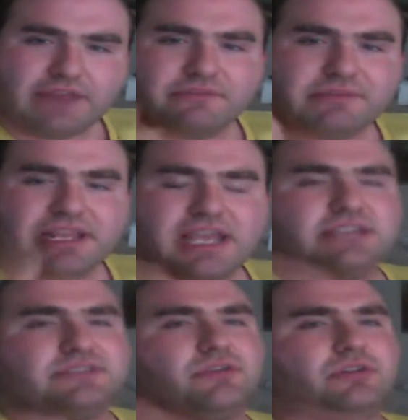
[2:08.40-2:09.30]
everybody
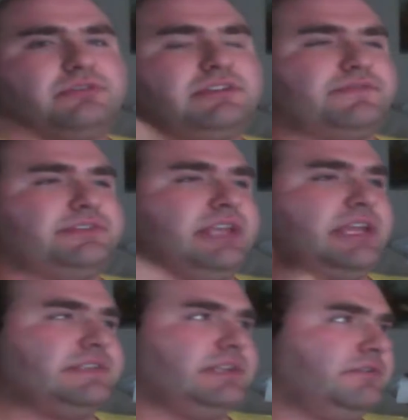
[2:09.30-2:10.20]
has their own different
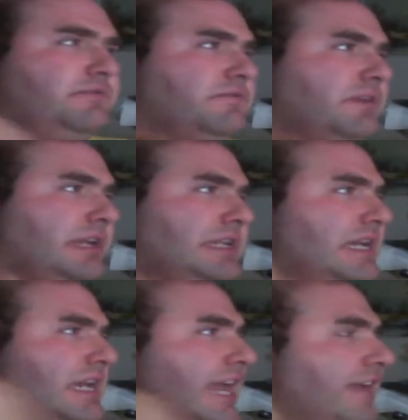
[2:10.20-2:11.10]
takes on fun.
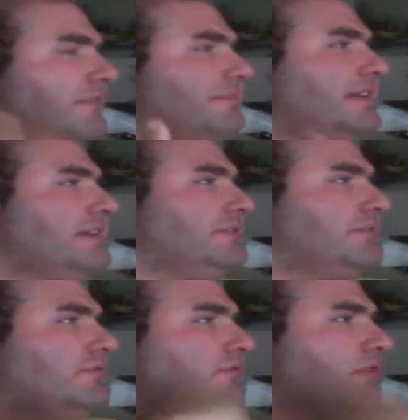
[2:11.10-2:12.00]
Not everybody is
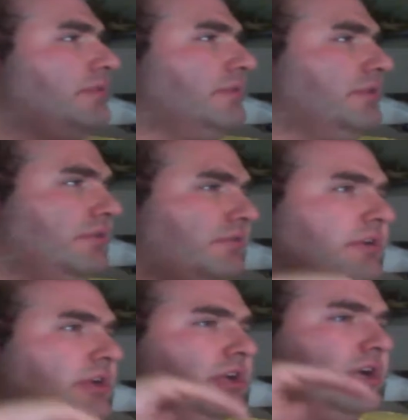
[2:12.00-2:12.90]
going to agree with
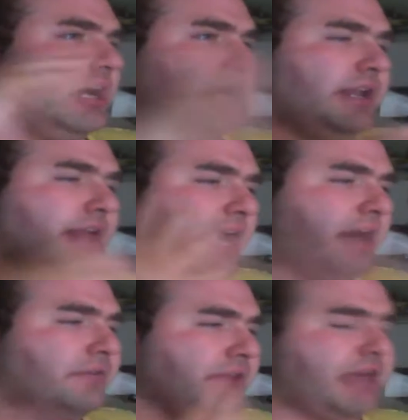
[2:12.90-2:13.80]
you on
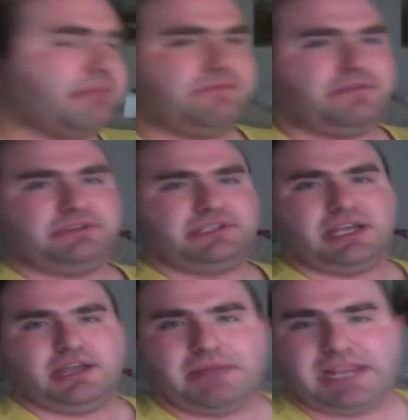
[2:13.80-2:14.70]
how to have a fun
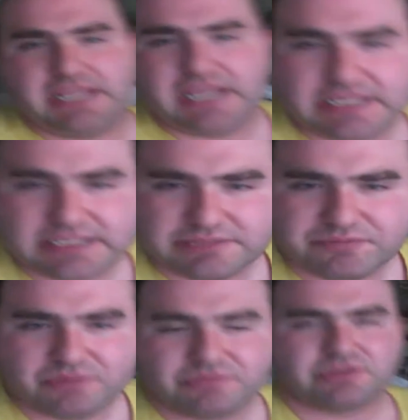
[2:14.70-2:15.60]
time. I guess that's
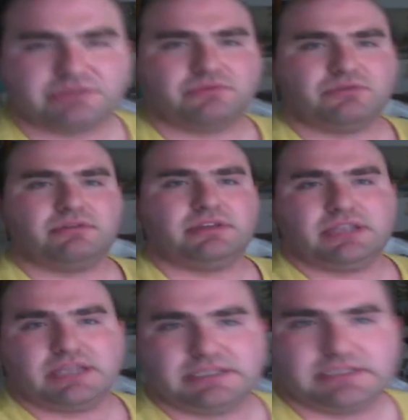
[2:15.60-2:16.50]
pretty much the moral,
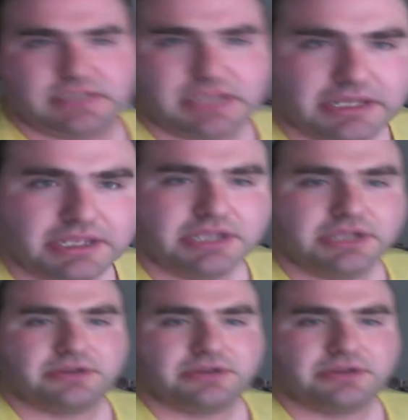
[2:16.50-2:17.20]
I guess. There